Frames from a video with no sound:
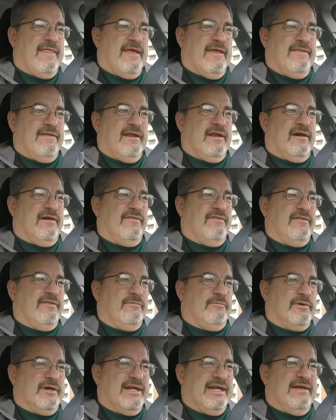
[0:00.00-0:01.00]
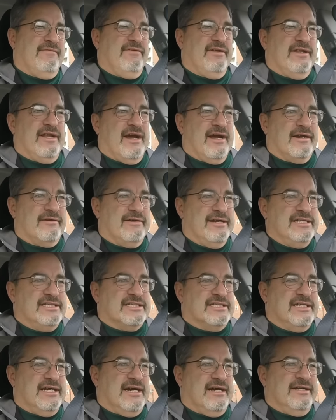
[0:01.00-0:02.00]
And then on, we're gonna have the
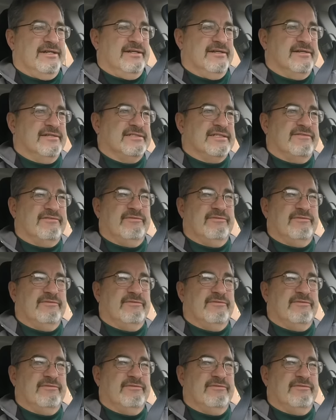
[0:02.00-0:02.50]
inauguration out here, as